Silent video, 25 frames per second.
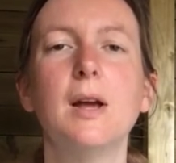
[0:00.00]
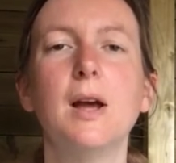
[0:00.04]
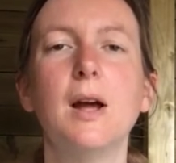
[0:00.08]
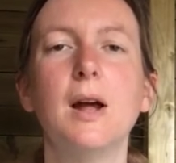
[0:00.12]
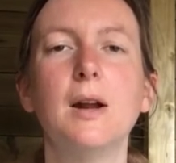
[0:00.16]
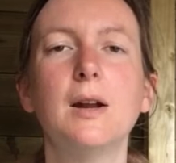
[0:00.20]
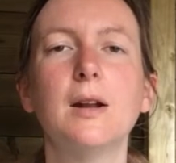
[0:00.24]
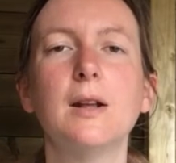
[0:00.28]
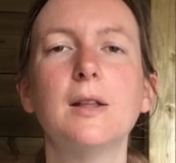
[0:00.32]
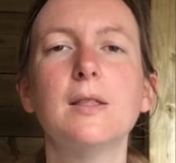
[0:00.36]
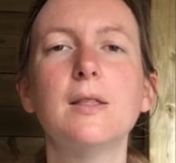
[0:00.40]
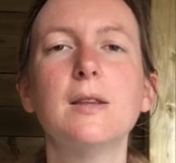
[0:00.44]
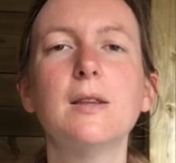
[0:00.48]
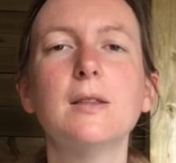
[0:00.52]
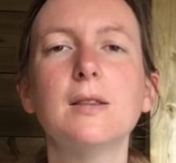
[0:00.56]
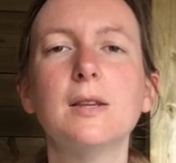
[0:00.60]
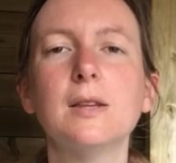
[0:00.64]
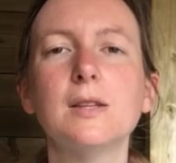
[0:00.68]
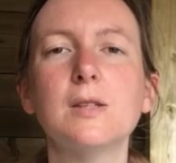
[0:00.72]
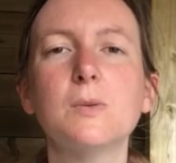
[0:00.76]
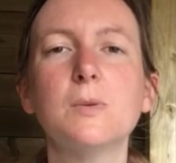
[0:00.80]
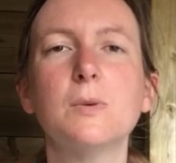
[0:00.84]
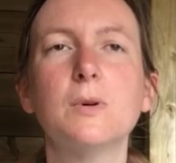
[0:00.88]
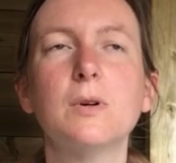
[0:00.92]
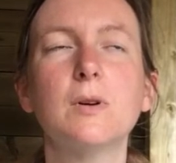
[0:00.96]
And I think
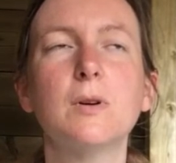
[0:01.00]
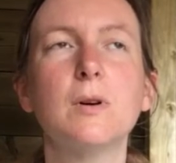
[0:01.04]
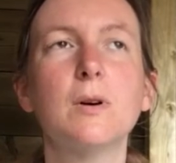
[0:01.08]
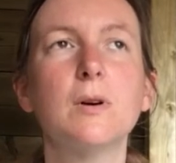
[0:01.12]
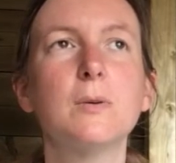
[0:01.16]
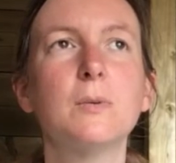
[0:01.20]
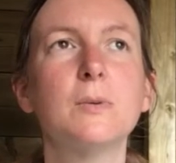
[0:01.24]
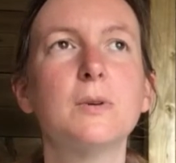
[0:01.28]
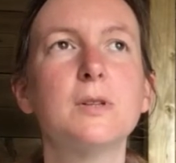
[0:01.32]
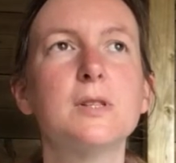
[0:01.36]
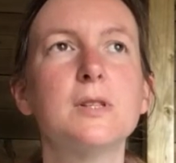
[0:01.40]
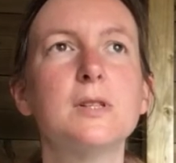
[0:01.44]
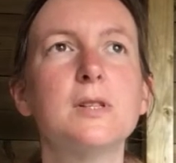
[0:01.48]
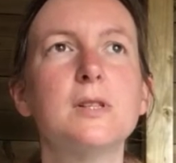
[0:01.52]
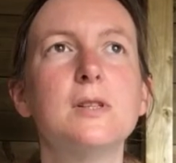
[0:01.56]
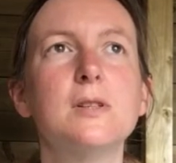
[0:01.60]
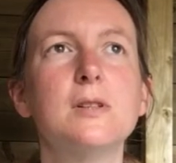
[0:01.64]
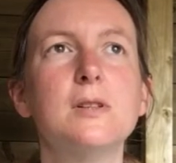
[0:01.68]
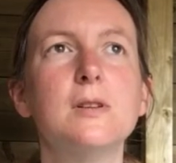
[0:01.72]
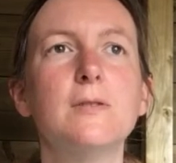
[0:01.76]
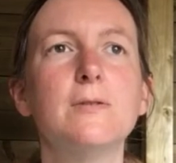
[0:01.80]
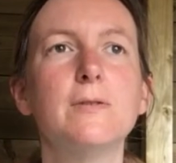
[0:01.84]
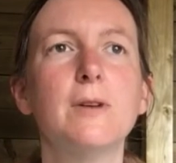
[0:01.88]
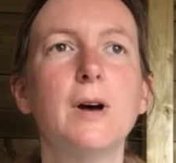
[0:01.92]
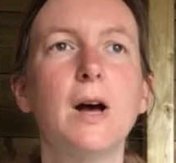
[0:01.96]
that's what God wants to
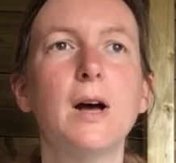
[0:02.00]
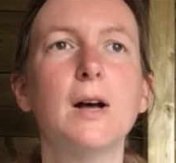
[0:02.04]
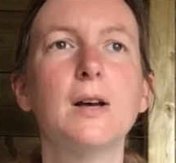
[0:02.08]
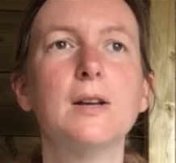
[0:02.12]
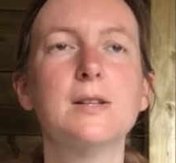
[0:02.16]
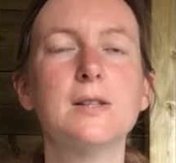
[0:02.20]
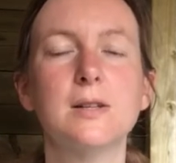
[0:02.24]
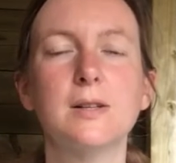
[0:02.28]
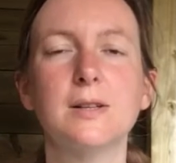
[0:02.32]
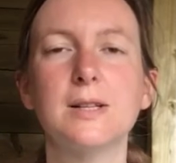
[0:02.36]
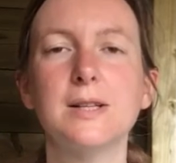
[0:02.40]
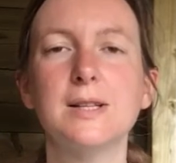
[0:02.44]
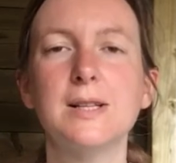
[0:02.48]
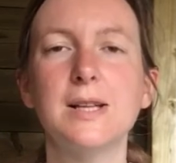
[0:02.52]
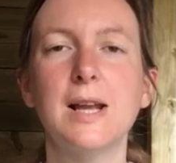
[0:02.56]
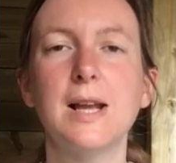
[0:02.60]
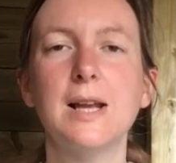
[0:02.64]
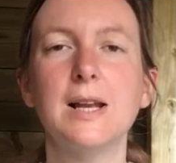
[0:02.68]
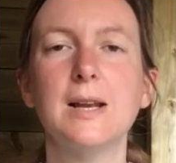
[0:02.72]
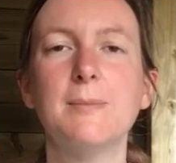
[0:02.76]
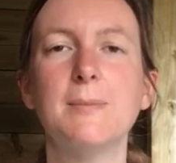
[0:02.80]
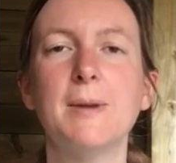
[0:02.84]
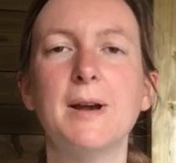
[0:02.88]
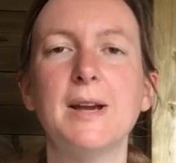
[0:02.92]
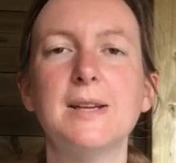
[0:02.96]
do for us on a
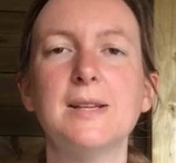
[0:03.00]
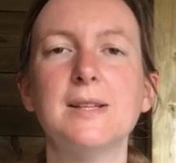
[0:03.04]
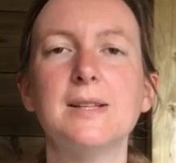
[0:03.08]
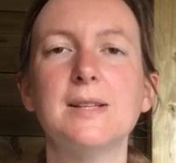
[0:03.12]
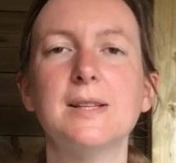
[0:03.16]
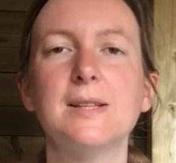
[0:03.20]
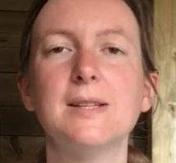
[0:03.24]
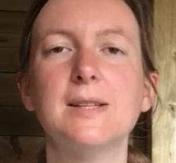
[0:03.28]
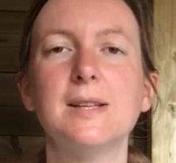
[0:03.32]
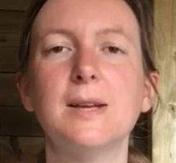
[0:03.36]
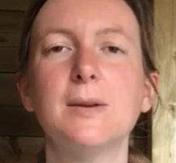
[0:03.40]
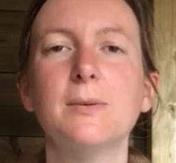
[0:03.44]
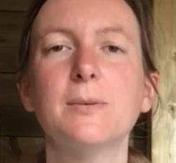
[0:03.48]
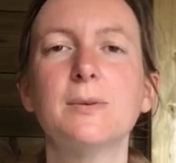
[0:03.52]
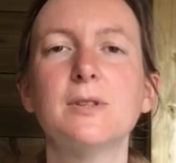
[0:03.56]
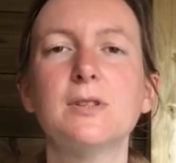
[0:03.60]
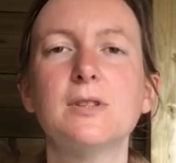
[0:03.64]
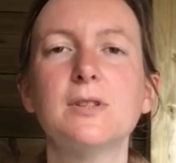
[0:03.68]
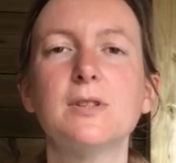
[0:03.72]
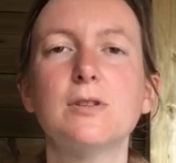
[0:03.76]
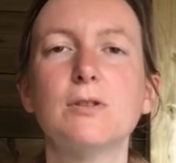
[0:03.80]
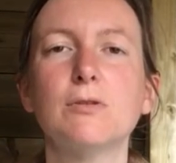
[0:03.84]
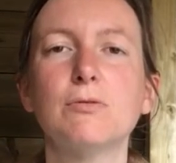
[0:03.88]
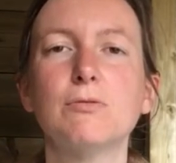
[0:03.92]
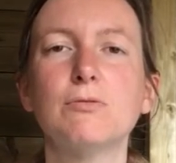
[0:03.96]
daily basis. He
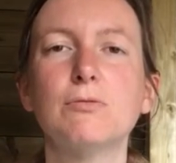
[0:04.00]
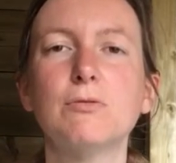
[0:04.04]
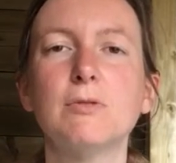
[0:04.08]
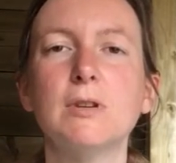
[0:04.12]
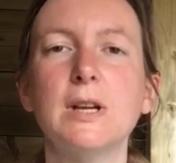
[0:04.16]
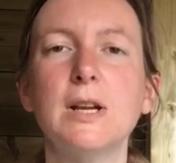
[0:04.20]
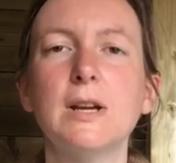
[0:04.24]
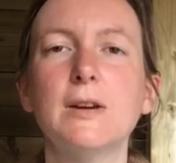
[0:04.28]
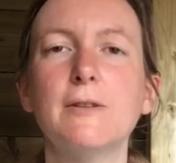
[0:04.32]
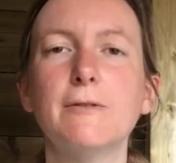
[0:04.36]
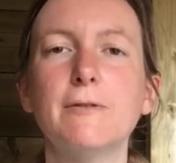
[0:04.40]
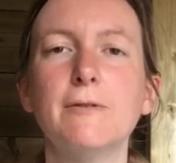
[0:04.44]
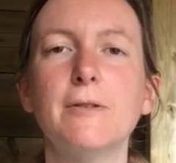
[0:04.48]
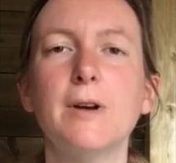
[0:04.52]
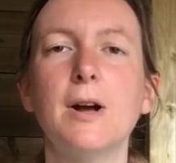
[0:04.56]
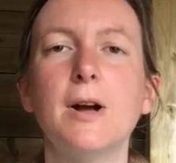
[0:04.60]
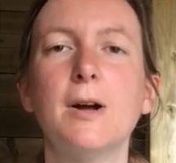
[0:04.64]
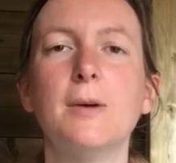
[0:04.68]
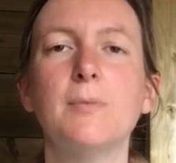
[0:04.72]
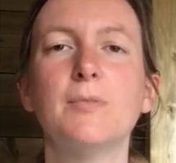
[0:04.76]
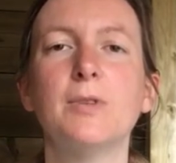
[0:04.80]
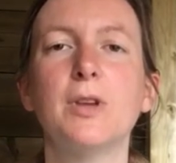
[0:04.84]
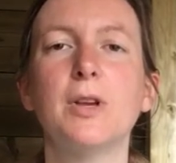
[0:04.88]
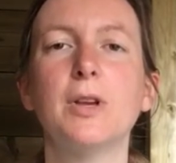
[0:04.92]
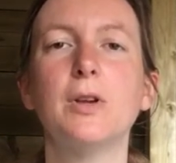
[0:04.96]
wants to
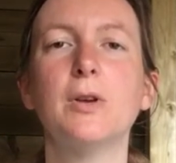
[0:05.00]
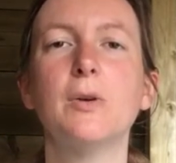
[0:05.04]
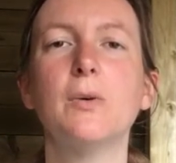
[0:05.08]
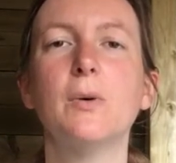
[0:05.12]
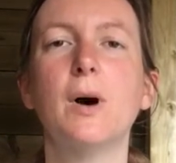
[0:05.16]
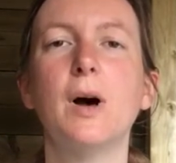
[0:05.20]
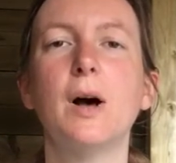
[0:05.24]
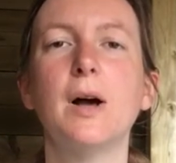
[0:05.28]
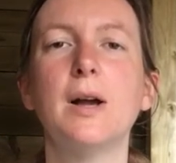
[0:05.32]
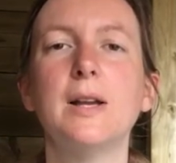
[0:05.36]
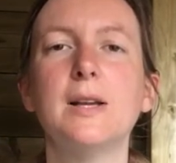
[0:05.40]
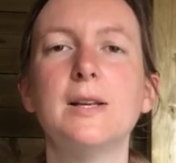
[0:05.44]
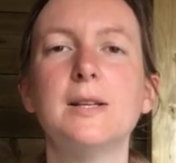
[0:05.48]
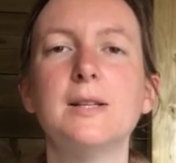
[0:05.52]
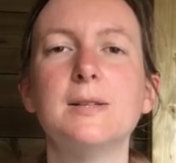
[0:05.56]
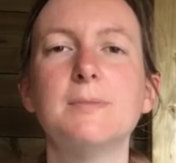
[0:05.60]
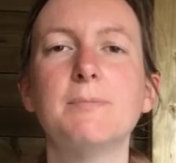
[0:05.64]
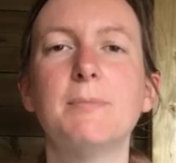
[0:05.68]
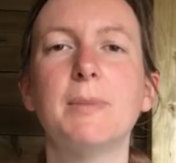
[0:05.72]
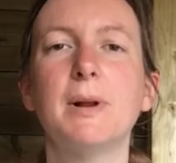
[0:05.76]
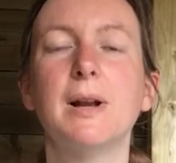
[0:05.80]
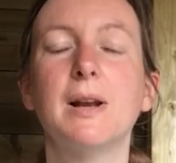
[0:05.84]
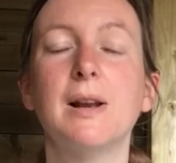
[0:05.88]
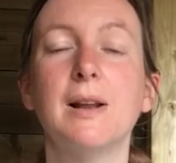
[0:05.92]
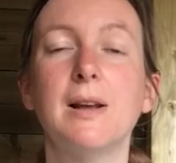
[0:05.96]
reaffirm that you are his
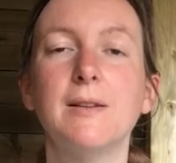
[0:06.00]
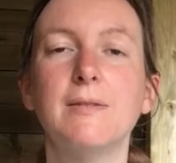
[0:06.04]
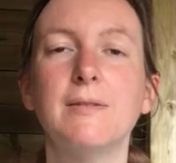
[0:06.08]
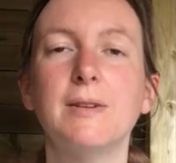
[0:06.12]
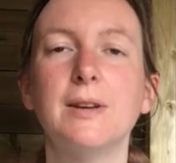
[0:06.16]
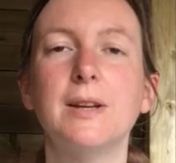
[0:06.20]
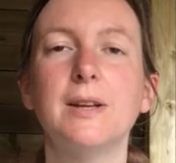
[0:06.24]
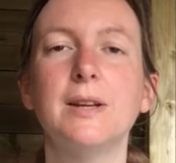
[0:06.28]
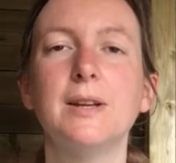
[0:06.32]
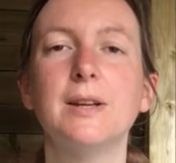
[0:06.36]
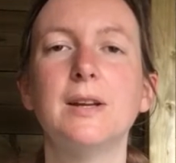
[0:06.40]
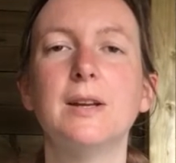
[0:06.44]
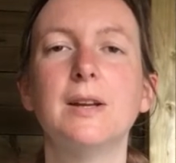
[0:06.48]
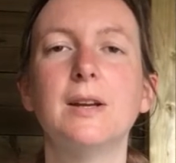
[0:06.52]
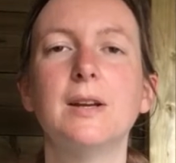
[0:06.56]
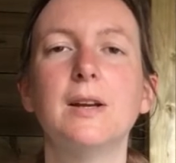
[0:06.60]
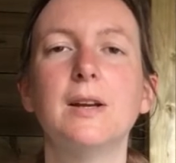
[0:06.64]
beloved.